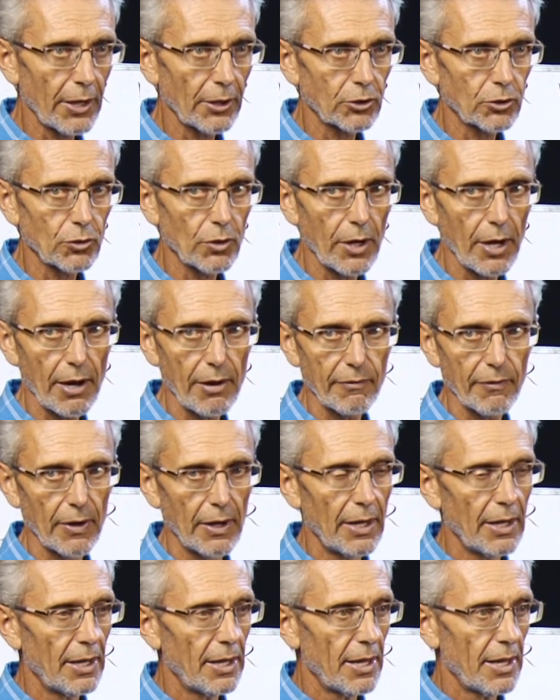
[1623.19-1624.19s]
to have
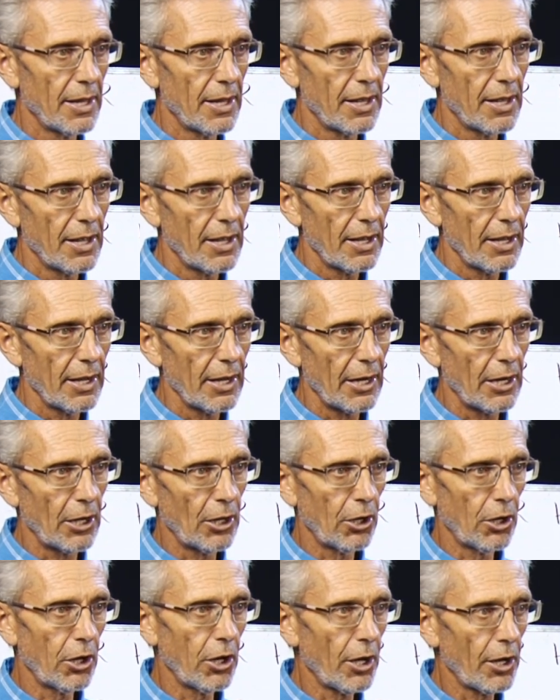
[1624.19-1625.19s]
a
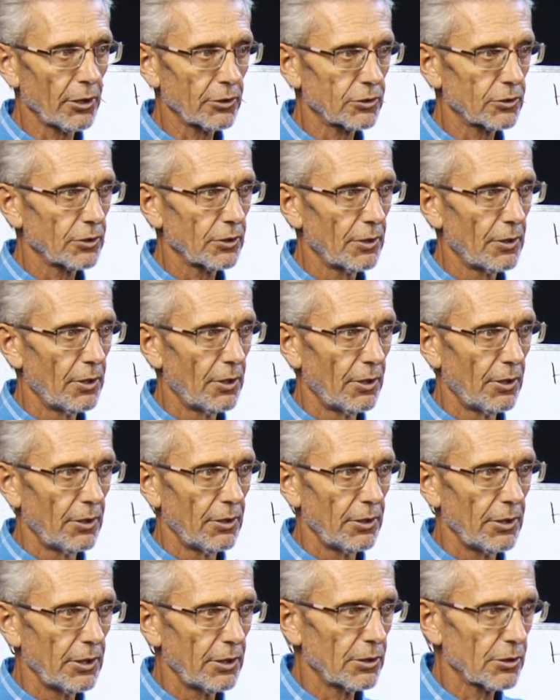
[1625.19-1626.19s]
lot
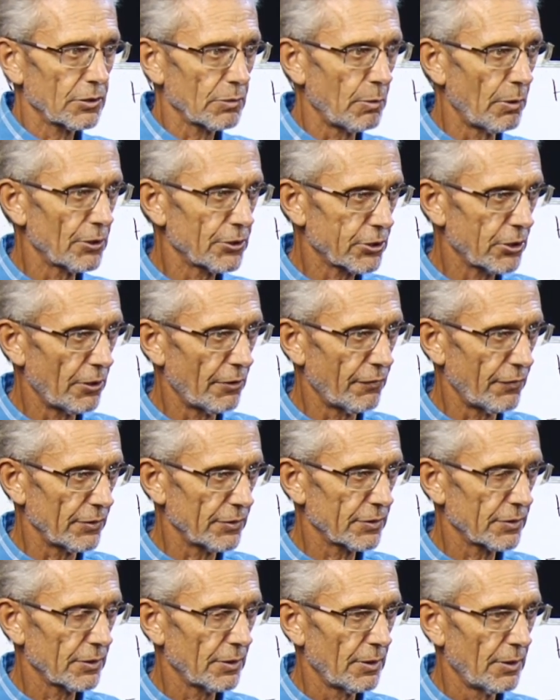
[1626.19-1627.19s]
in a small
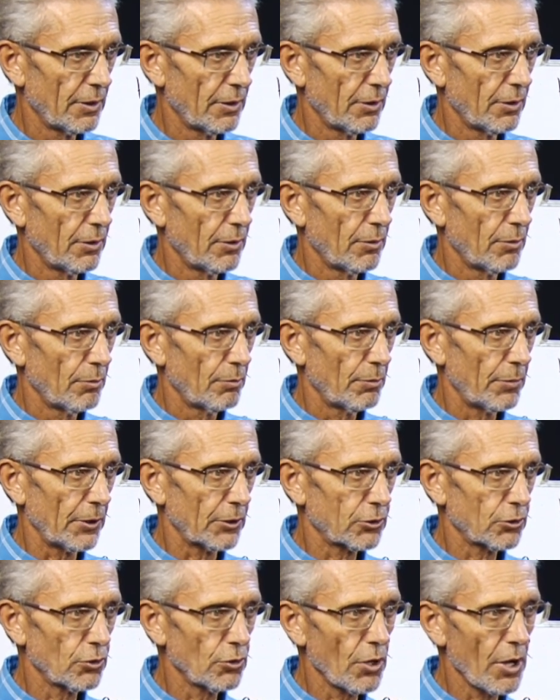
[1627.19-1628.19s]
surface,
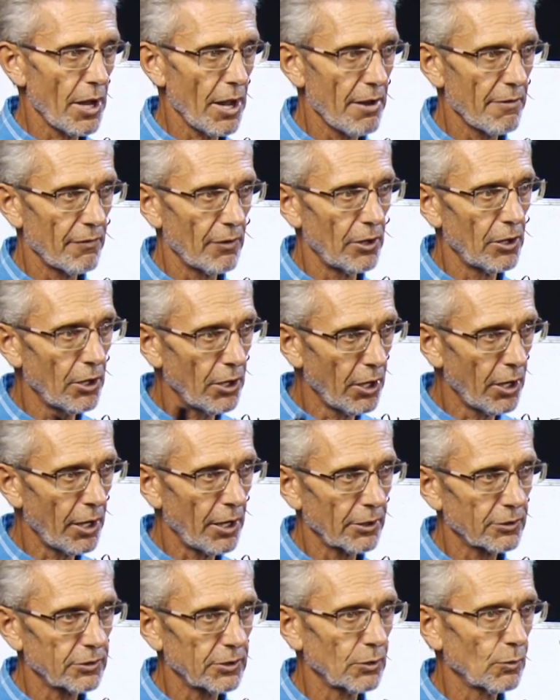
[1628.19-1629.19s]
but you have a
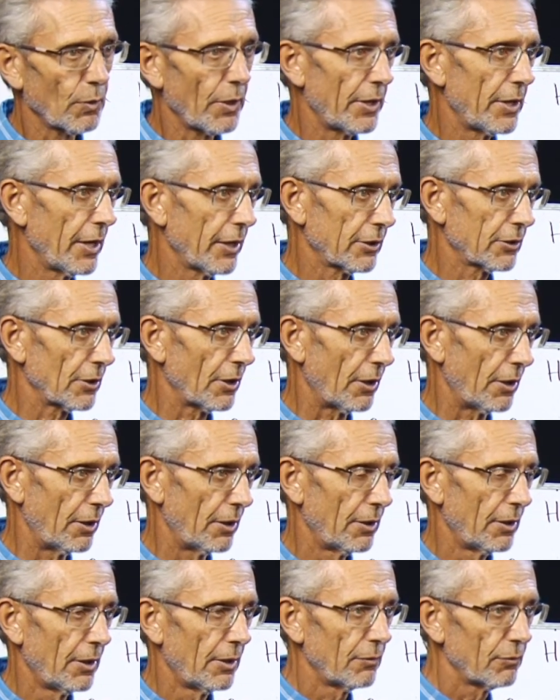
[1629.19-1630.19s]
lot in 1 hectare.
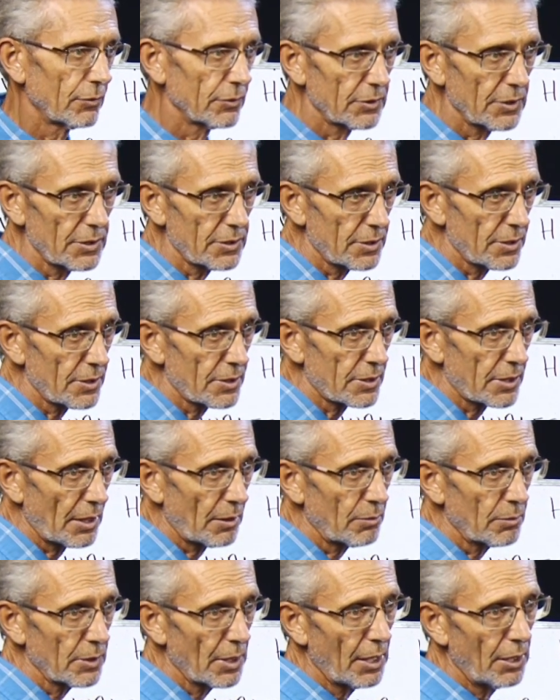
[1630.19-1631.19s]
With this
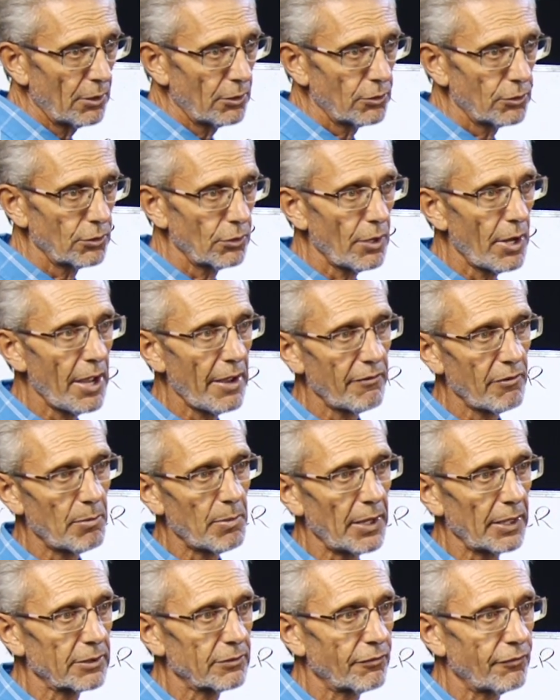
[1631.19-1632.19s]
system, you have
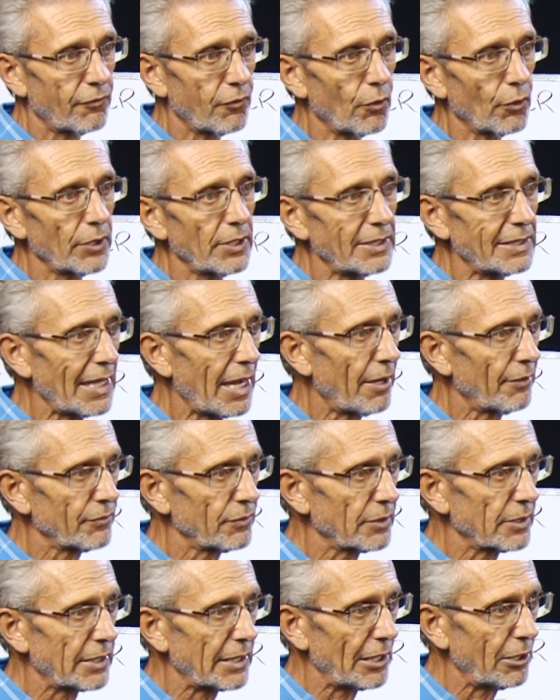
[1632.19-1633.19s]
about
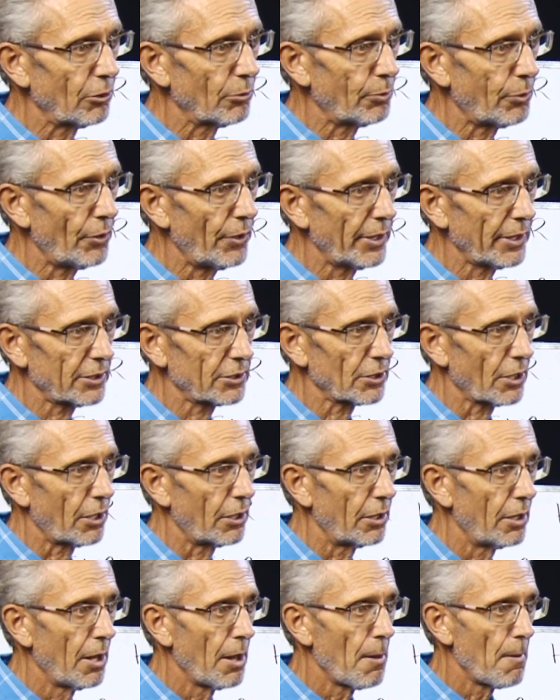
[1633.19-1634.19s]
40,000 kilo per
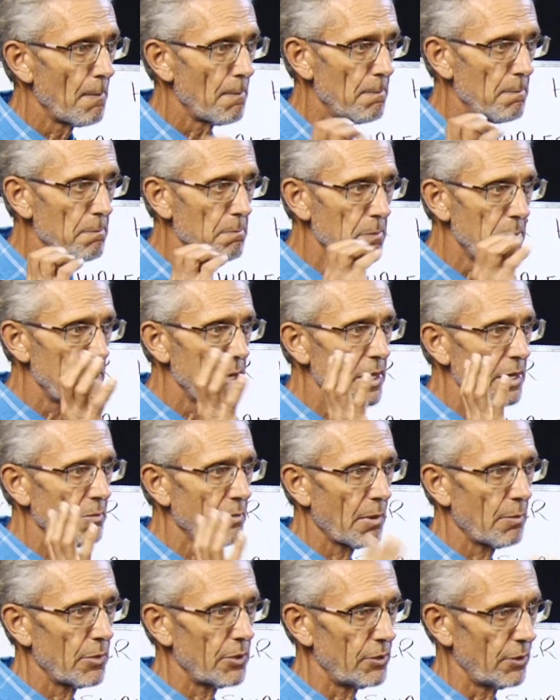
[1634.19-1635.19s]
hectare
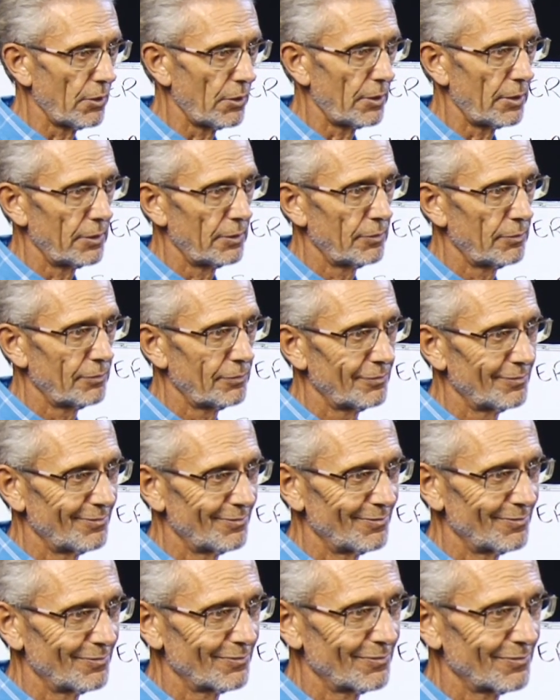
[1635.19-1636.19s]
minimum a year.
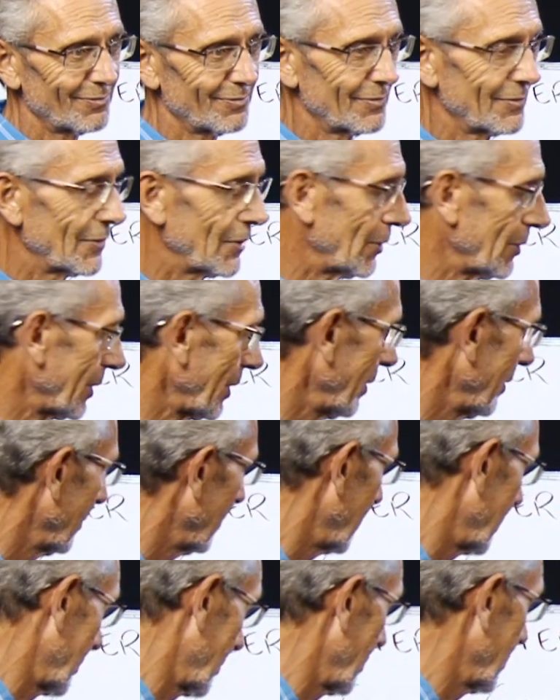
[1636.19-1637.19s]
Okay?
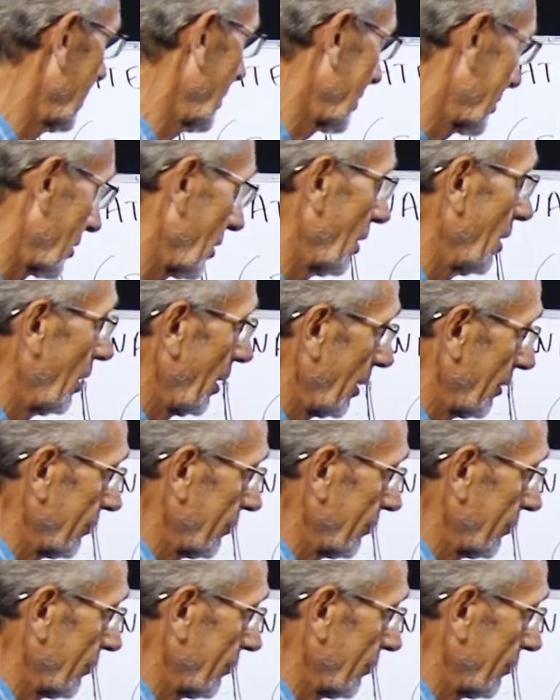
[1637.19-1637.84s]
That's a lot of